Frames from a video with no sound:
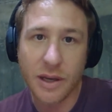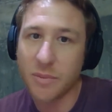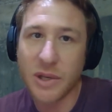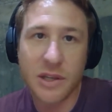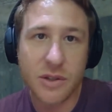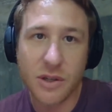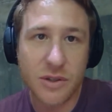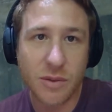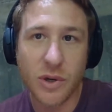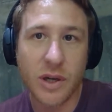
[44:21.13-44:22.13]
And being
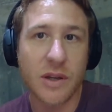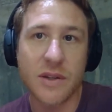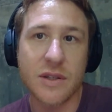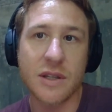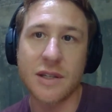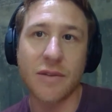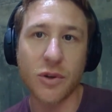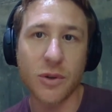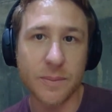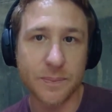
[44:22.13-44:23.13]
stuck somewhere is
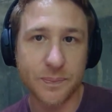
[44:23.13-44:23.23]
never good.